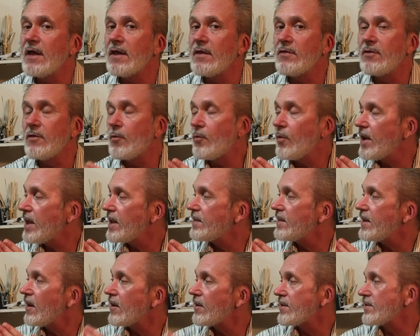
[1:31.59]
the way
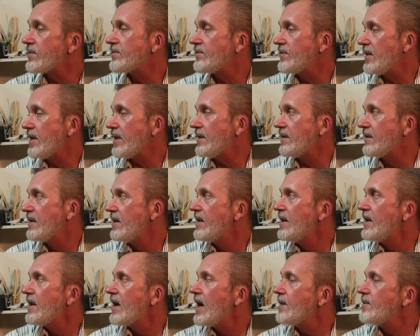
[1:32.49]
the artist did.
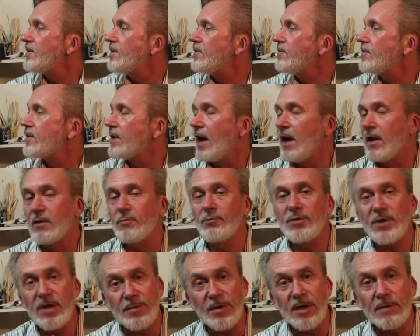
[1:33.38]
I'm going to do it alla
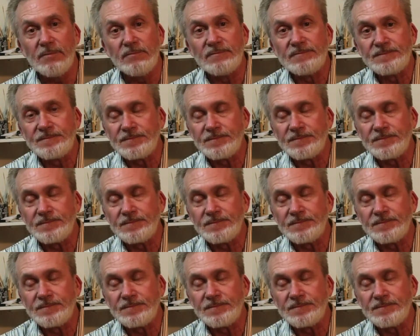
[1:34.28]
prima.